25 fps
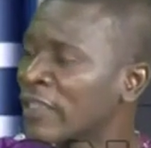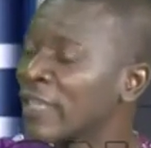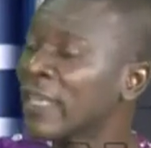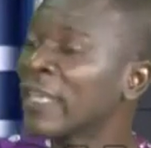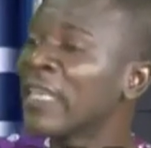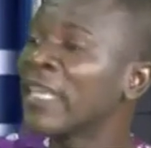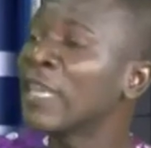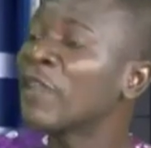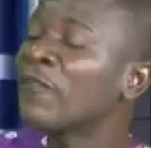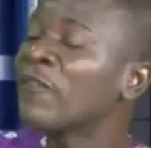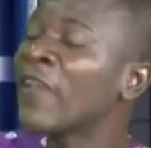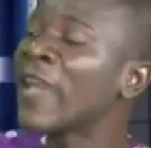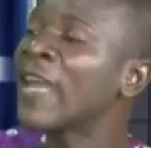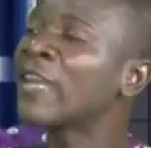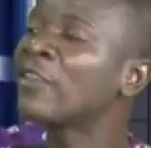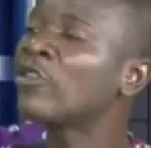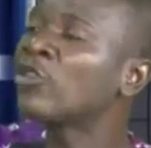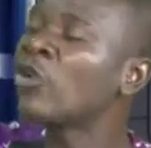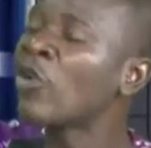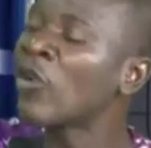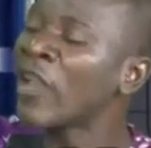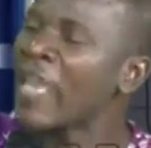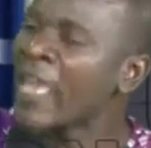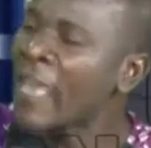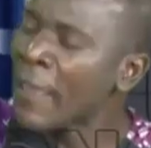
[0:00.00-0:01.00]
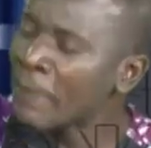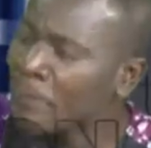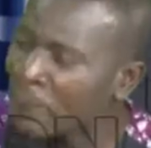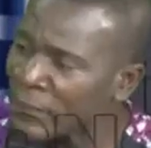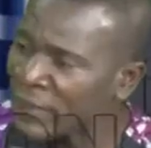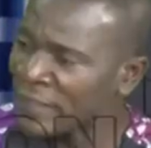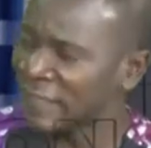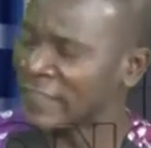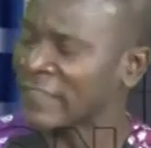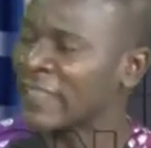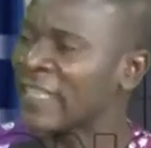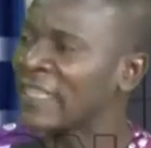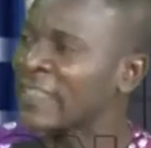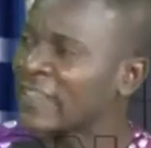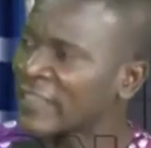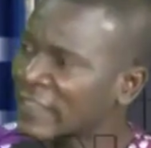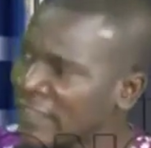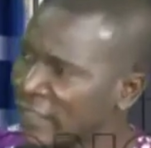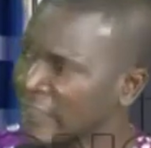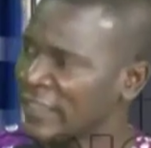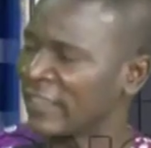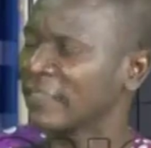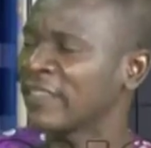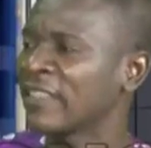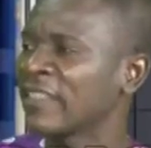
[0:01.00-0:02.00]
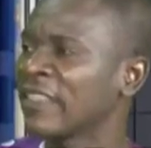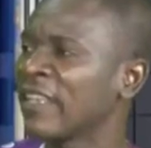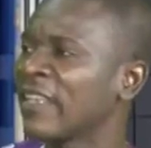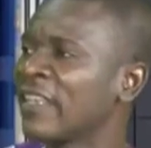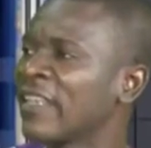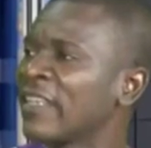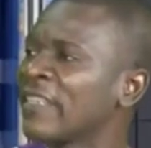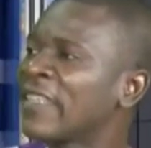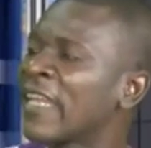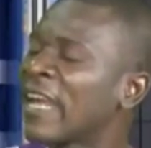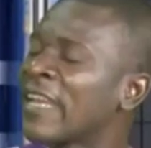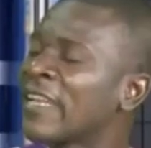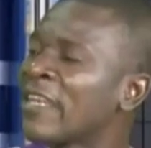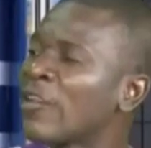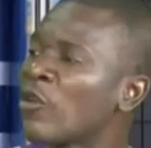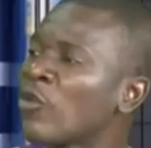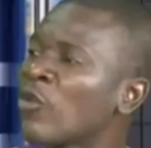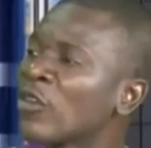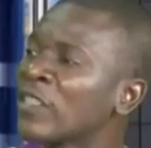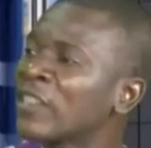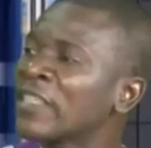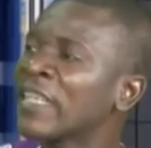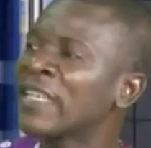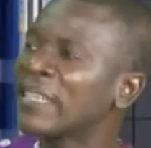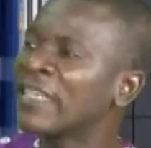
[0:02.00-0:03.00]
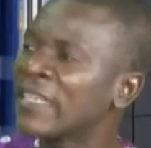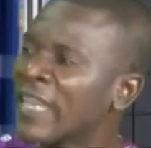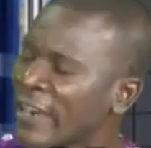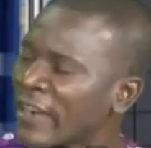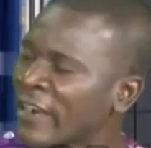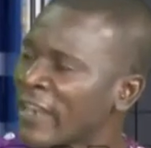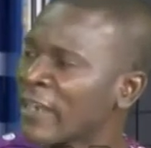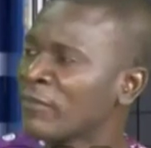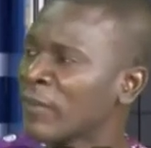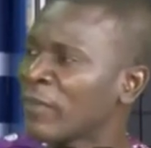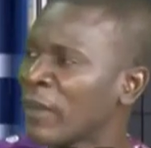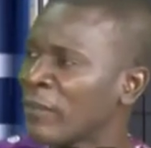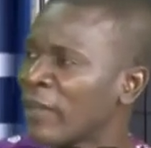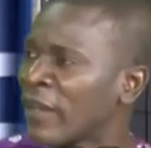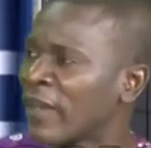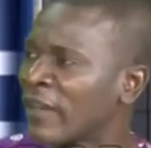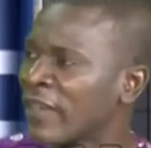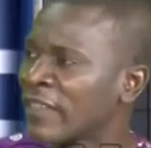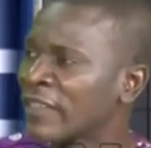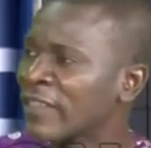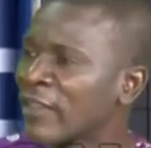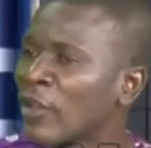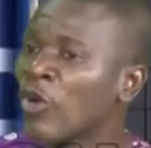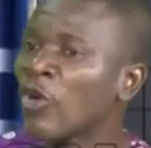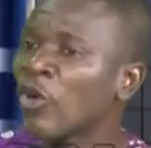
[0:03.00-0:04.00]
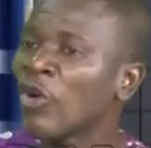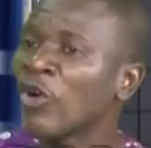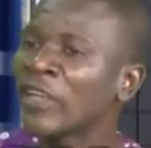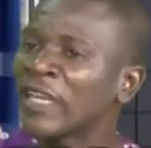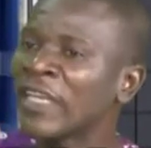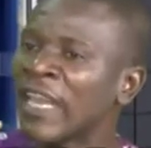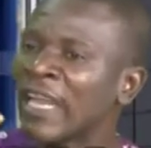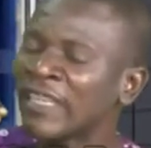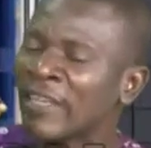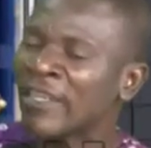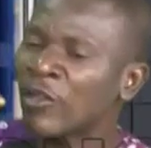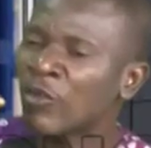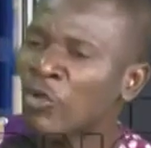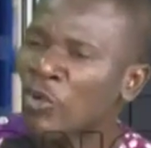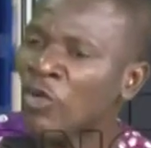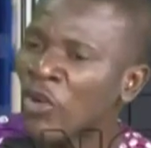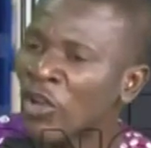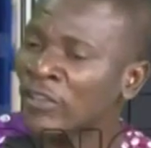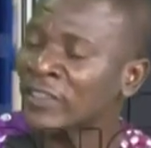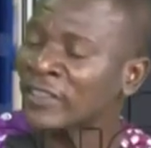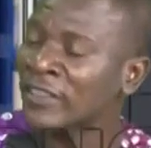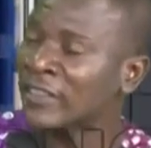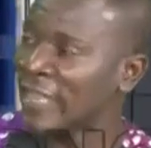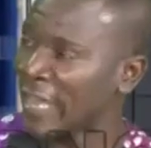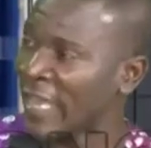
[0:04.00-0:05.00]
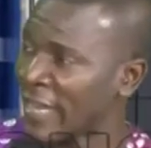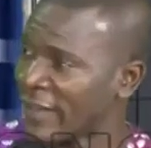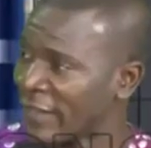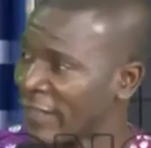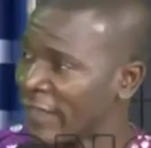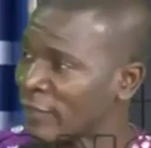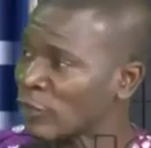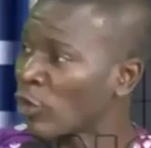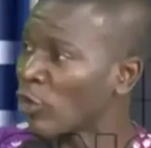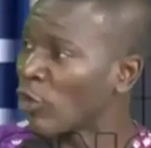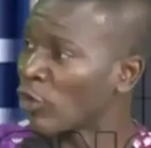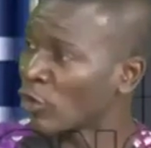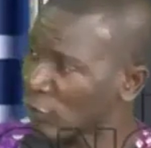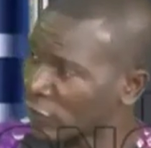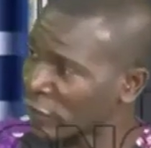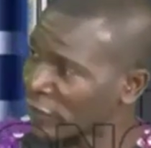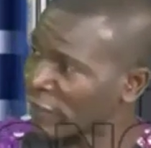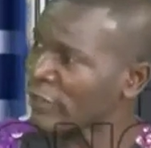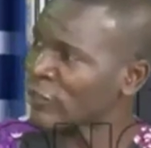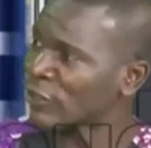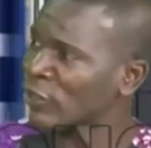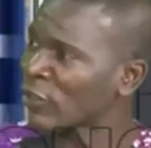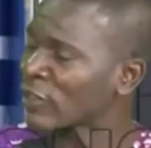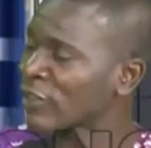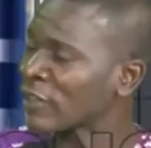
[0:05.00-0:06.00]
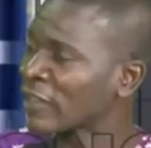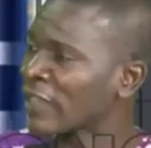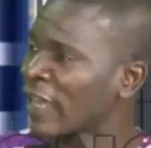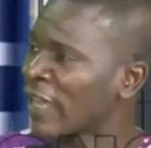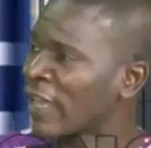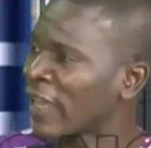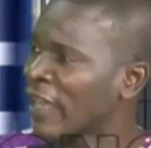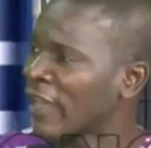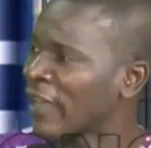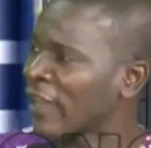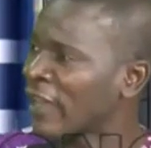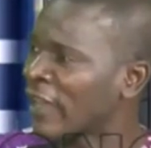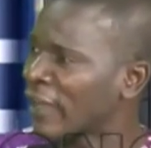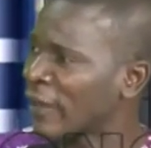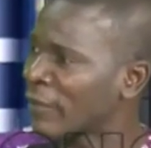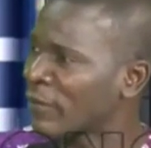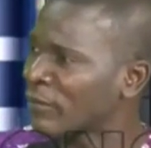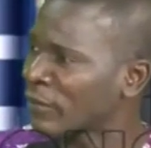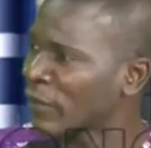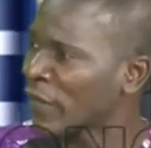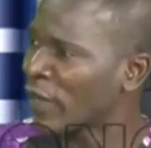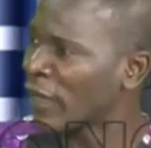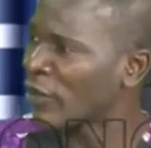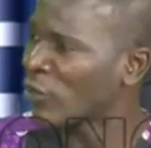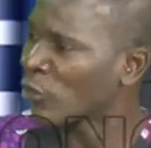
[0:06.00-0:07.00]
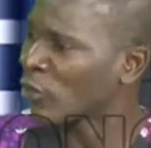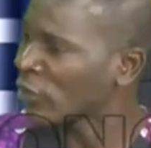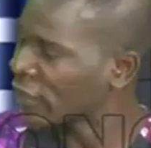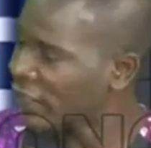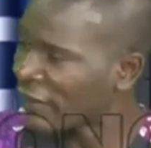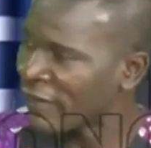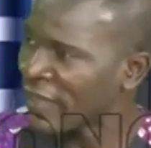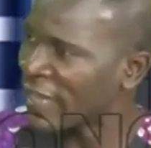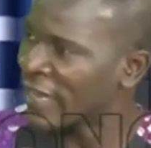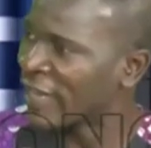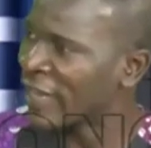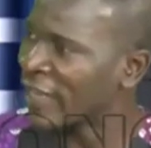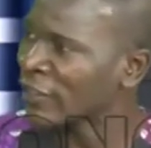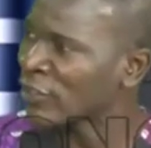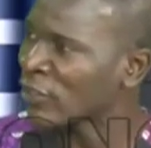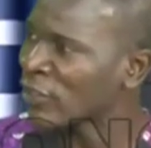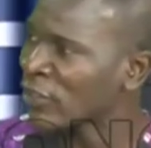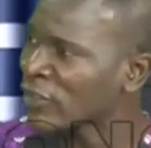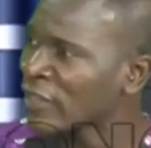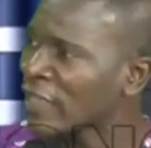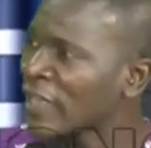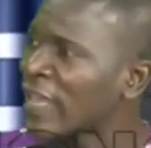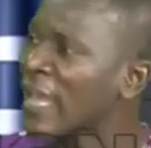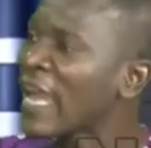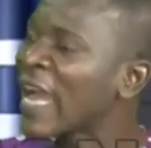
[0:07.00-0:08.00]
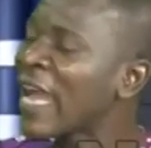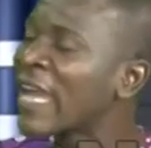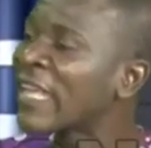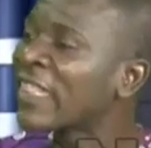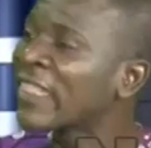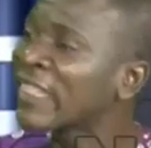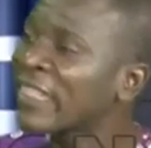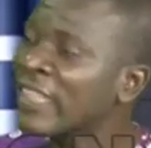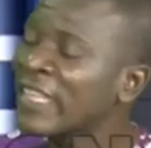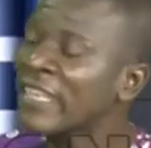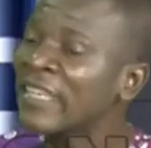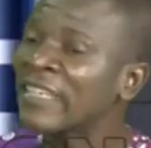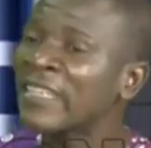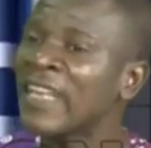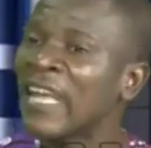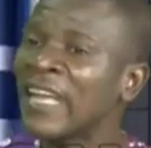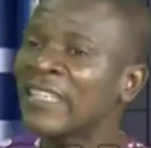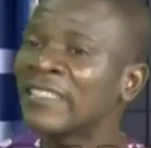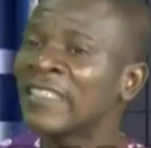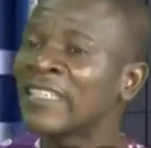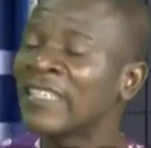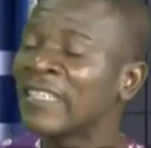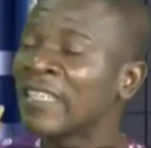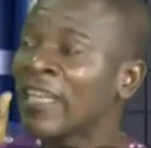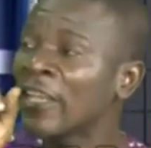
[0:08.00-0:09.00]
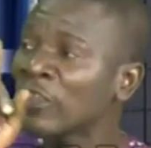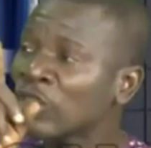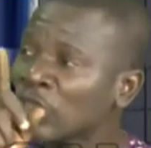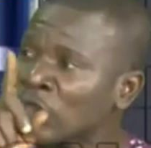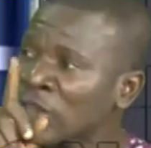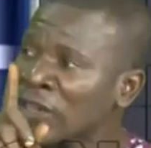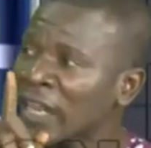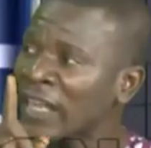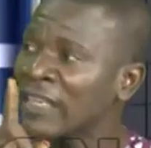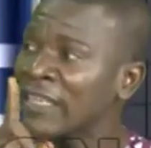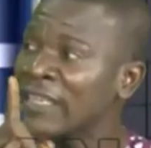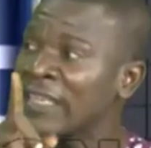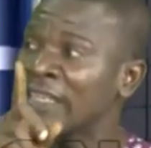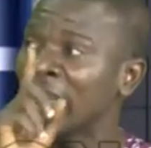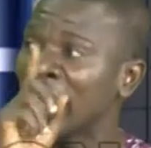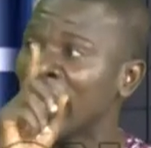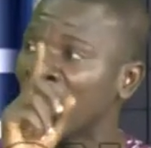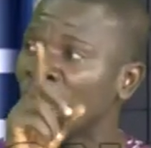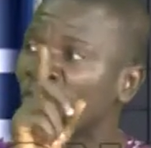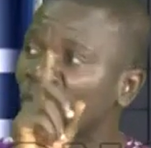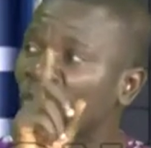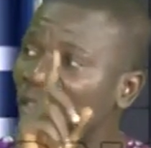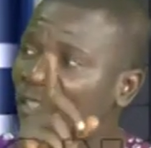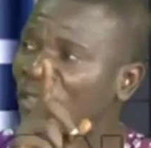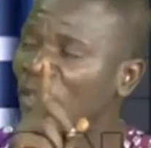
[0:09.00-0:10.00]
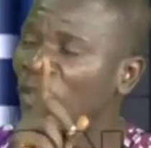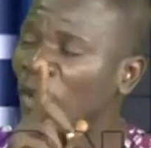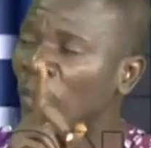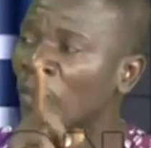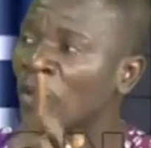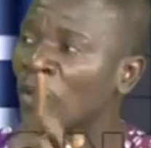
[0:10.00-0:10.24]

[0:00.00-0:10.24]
If Edo APC insists that they want indirect primaries or that they want direct or consensus, uh, uh, uh whatever elections, I think that the national, in their wisdom,